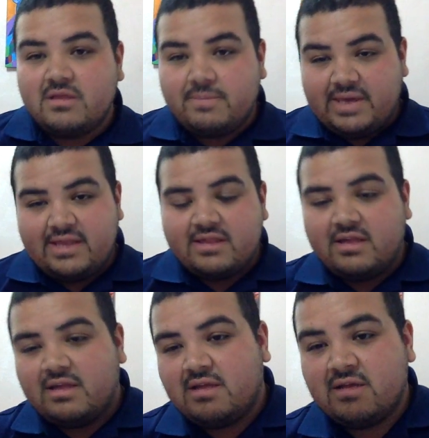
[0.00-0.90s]
the
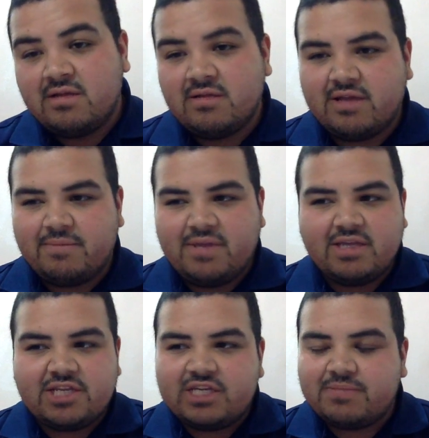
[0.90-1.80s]
pizza, like a
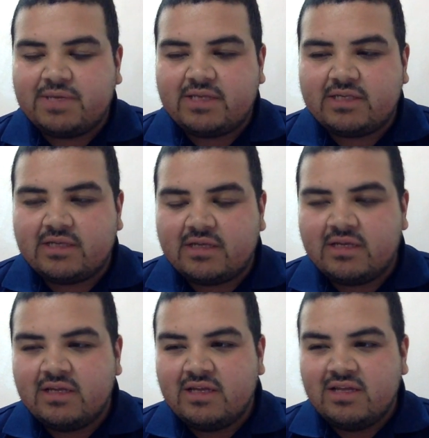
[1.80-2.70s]
big cheese pizza,
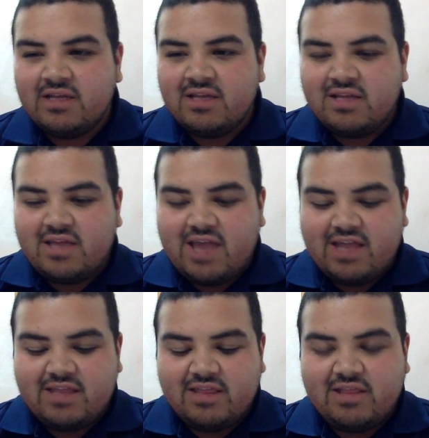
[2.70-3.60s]

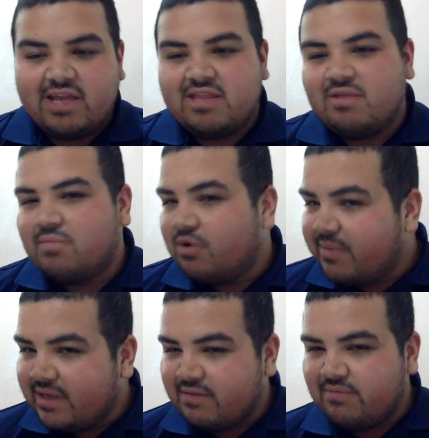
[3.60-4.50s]
and like the
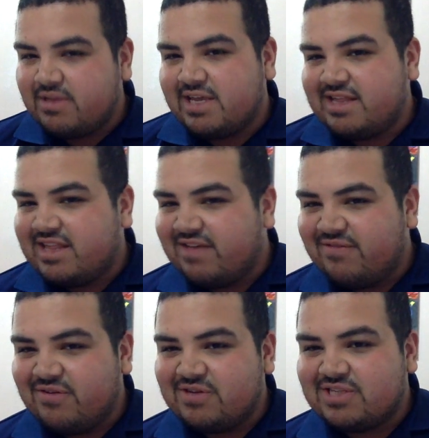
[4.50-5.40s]
moment we taste that
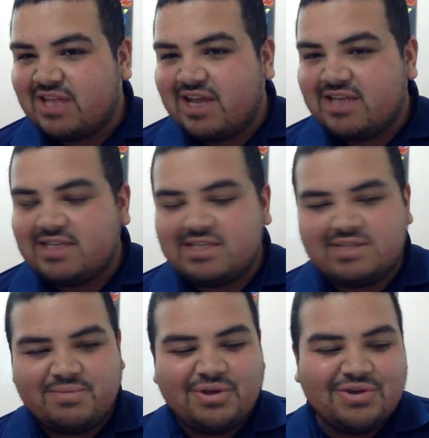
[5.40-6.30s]
first slice, it's
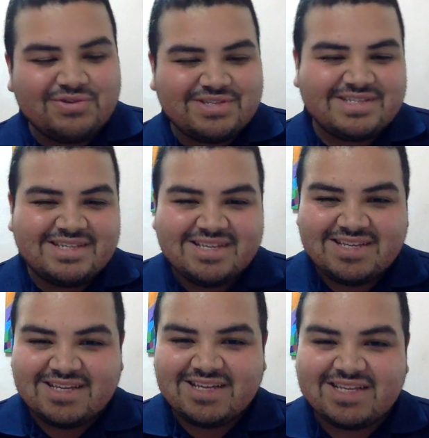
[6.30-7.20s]
the most
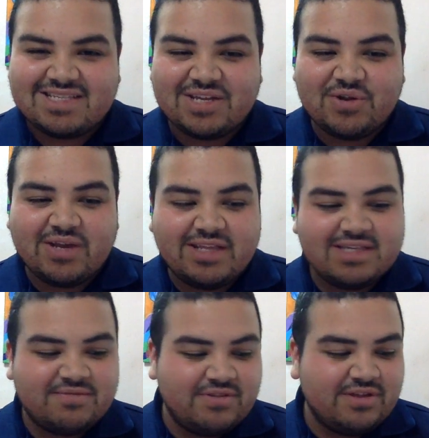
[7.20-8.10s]
it's the
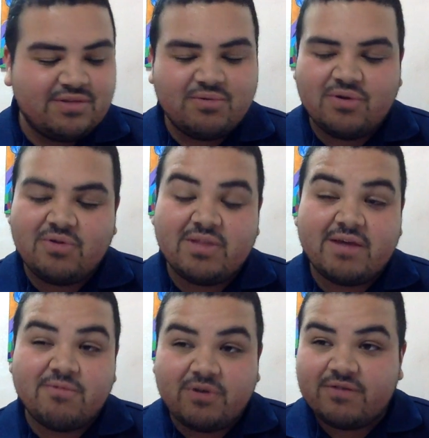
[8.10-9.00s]
greatest feeling in the world,
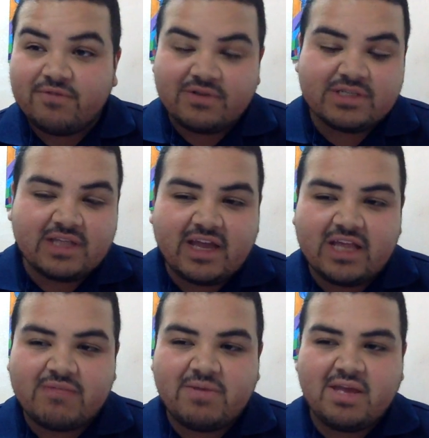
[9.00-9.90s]
that one first
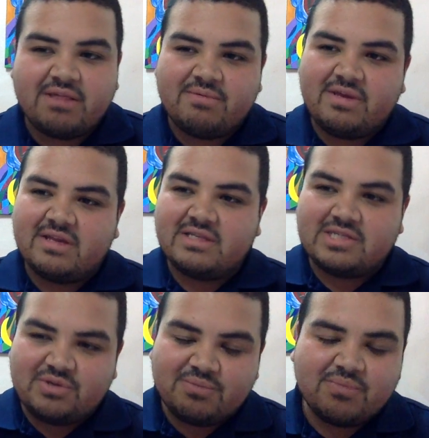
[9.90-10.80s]
slice. But as we
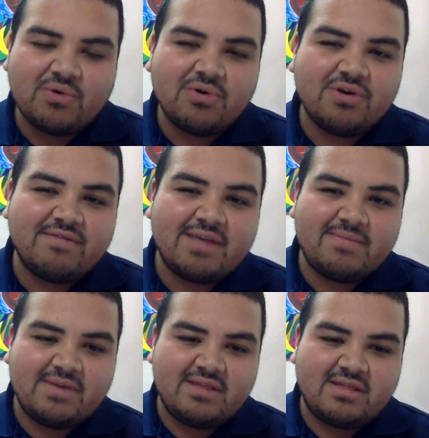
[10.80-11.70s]
consume more of
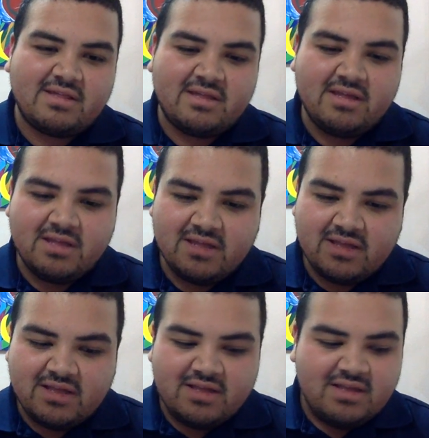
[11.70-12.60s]
that pizza,
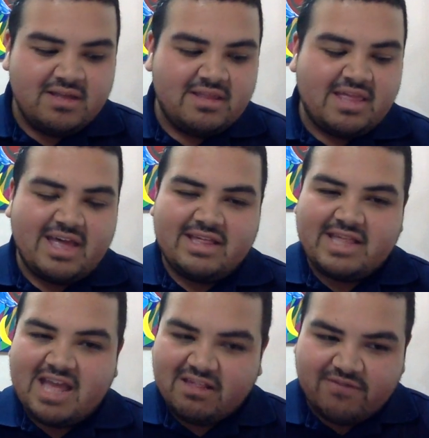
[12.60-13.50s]
that
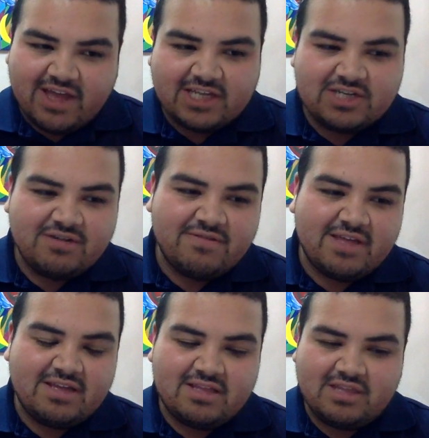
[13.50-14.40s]
satisfaction of
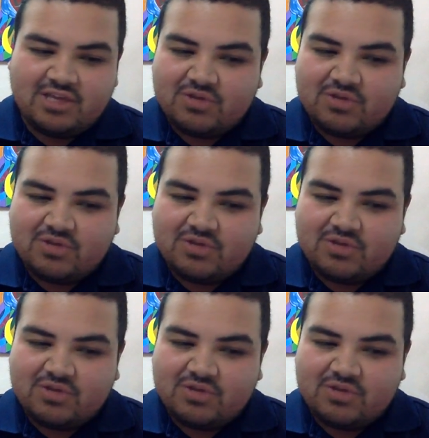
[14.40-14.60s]
that the